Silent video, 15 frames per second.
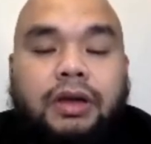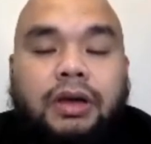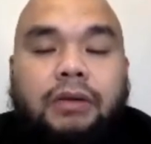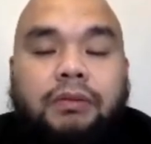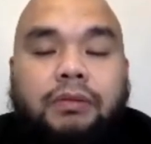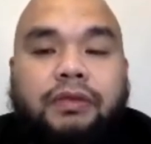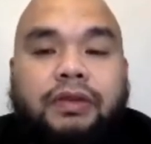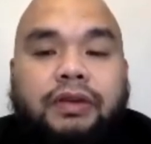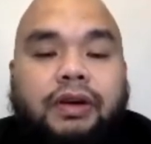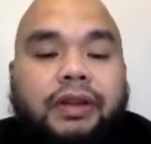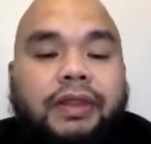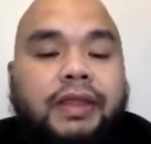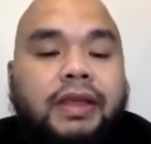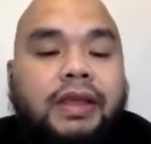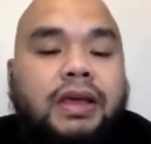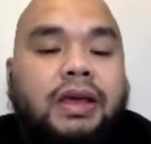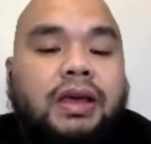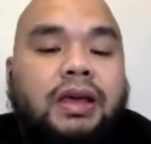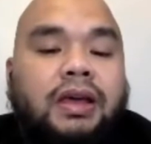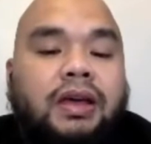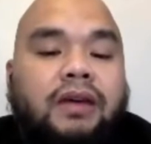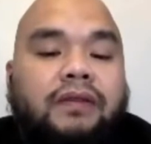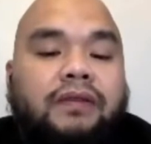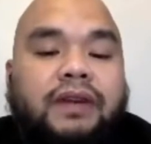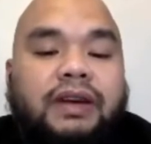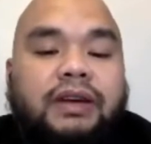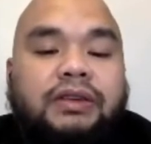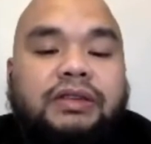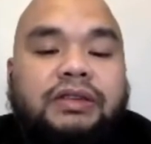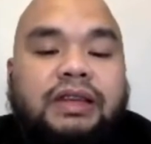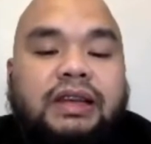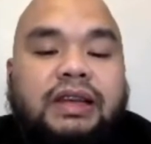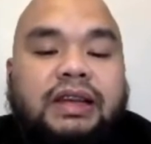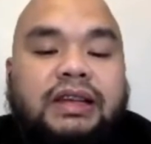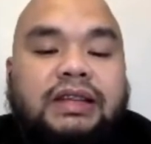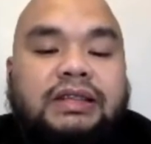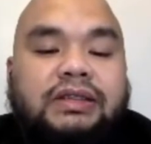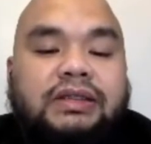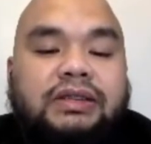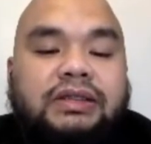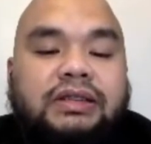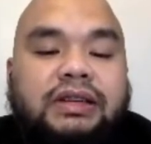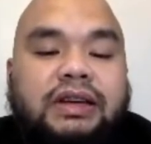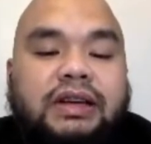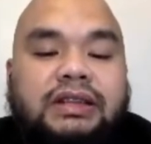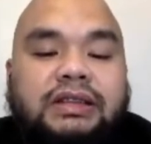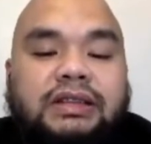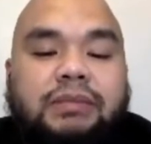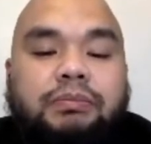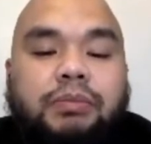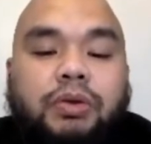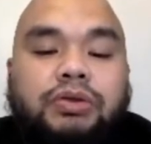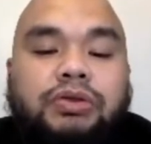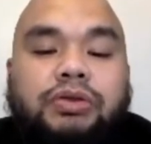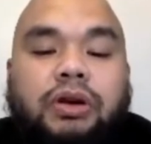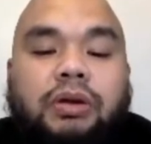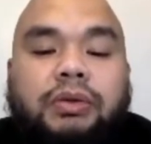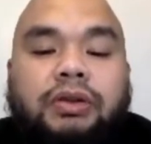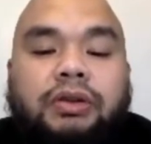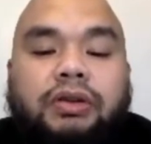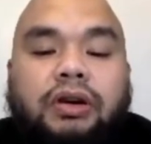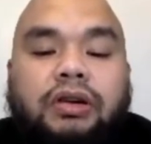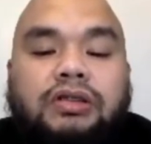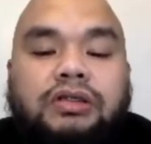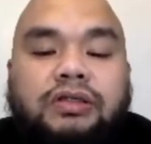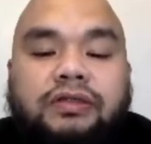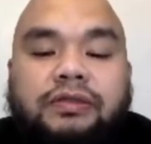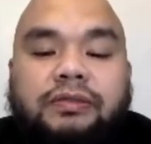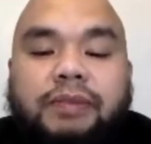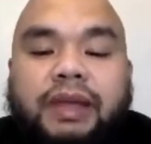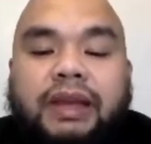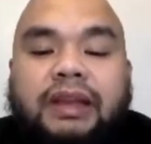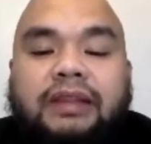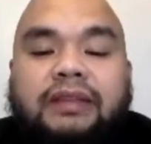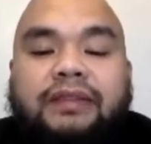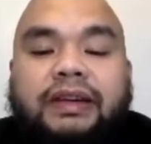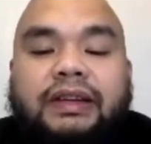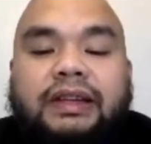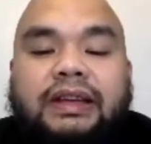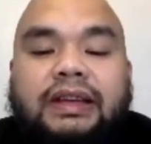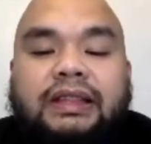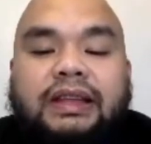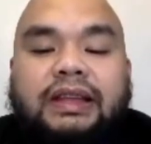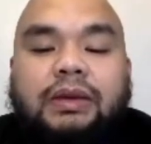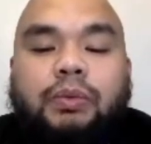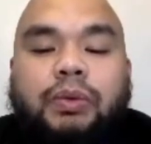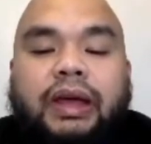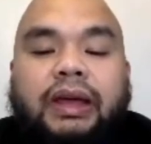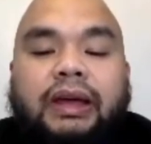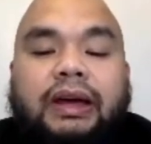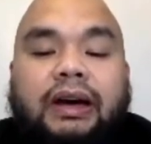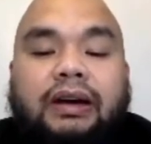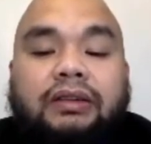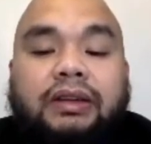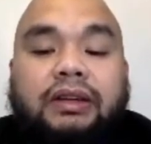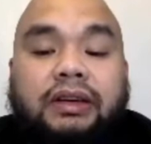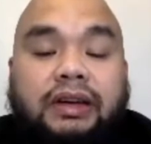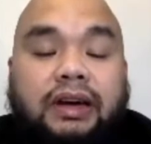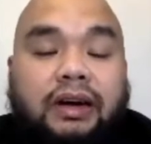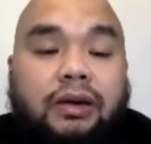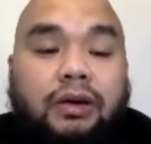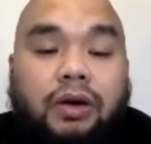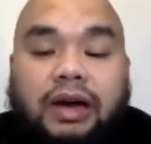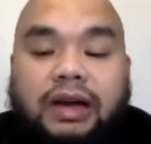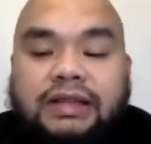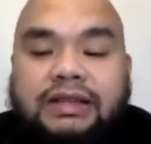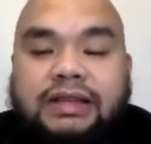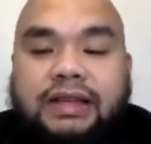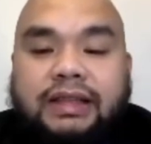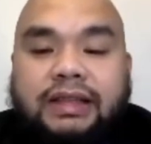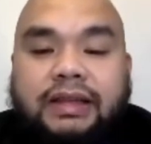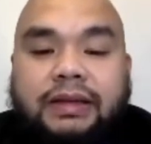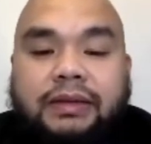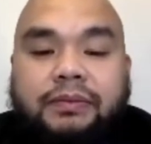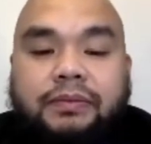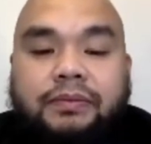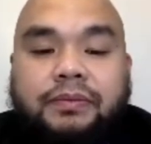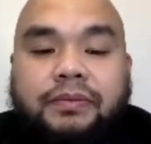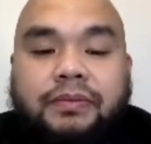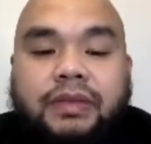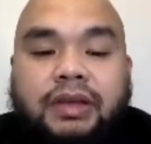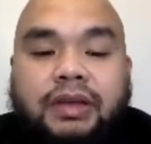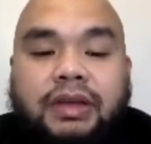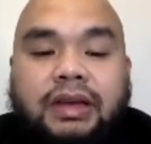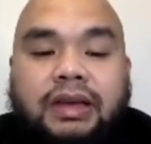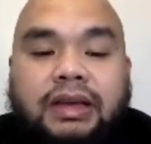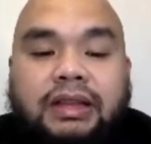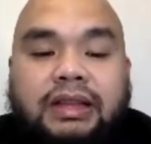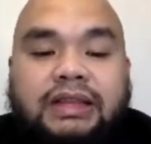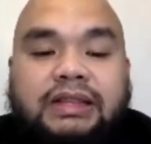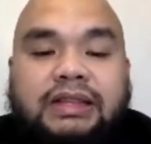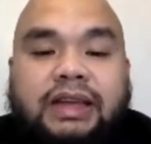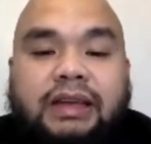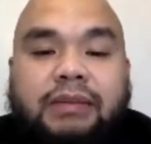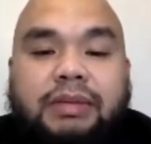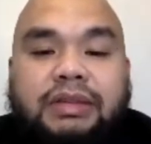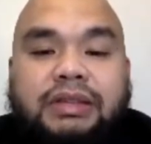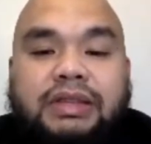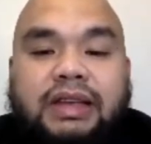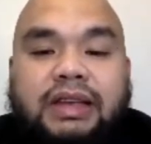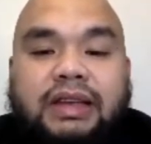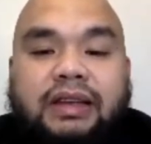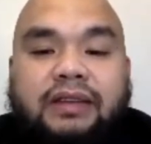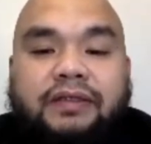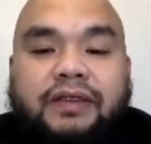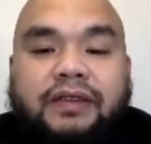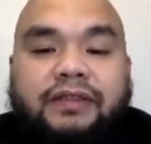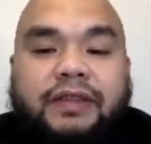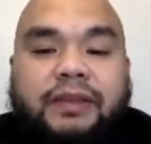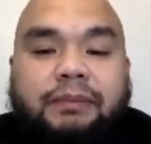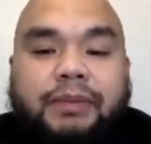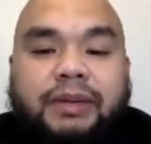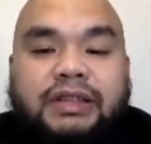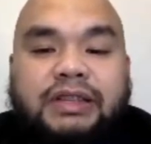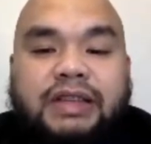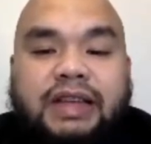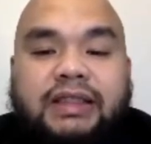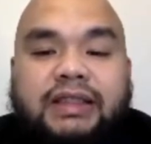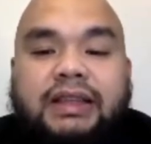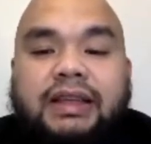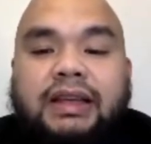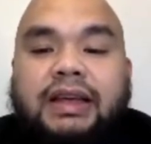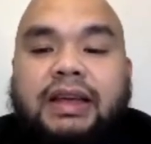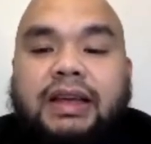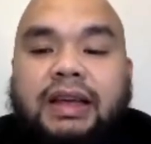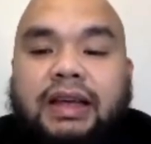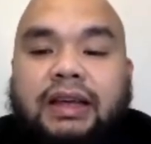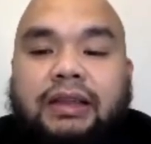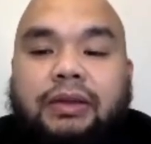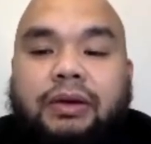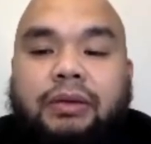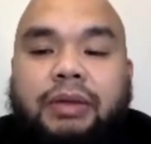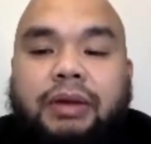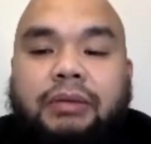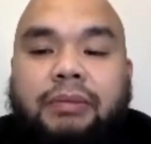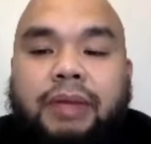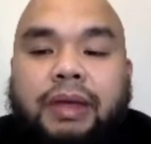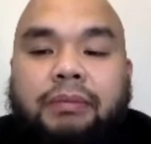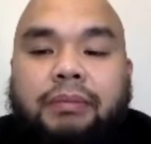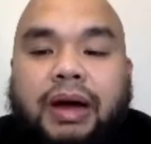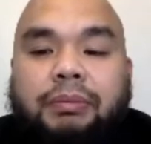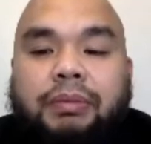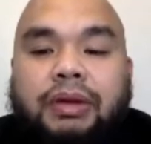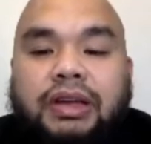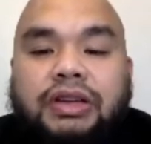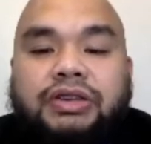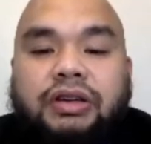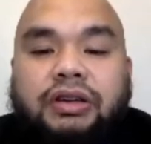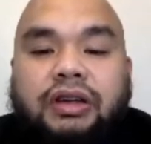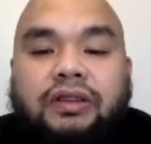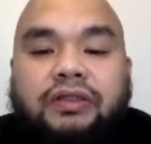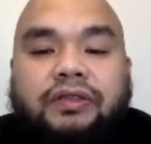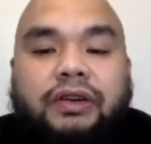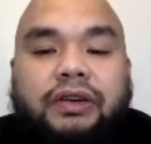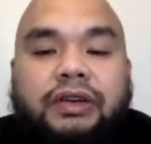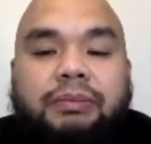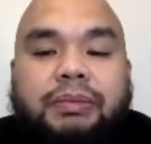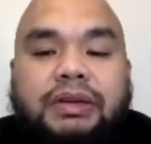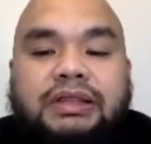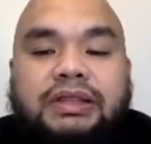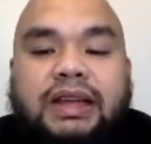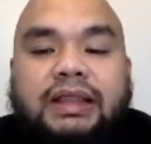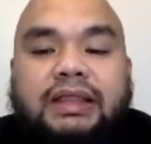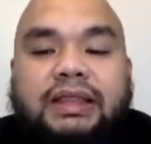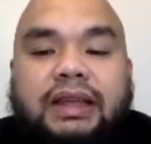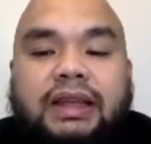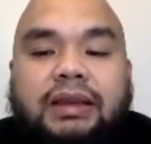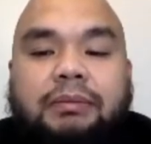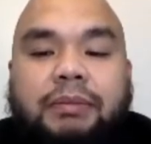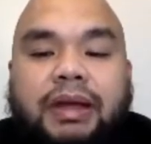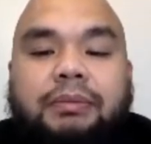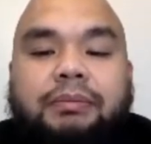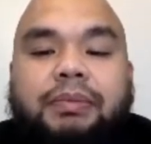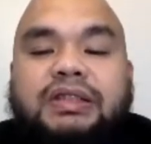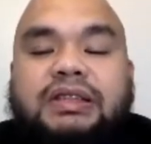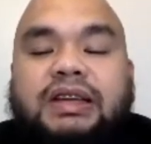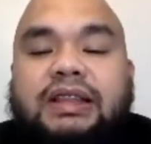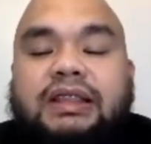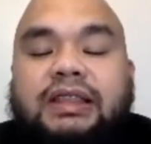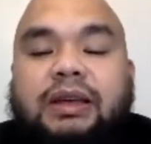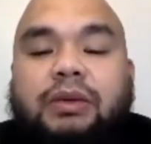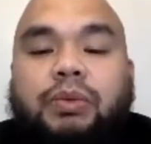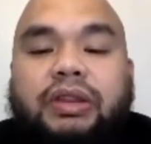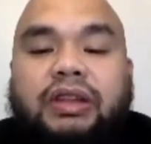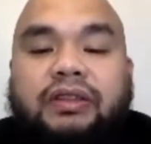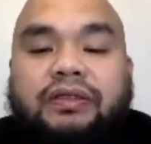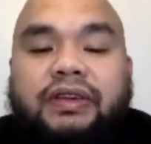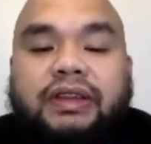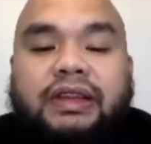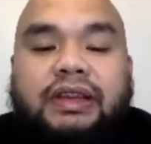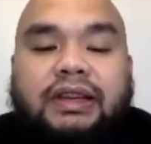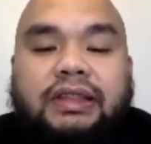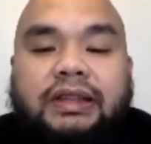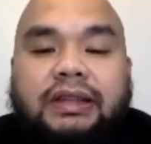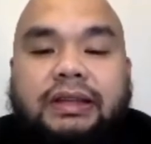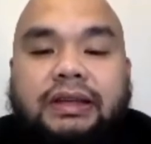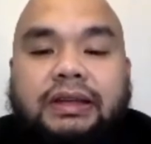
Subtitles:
Moving on, varicocele is considered as the most common cause of male infertility we encountered in our local setting. This can be seen in 15% in normal male population and 40% in men presenting with infertility.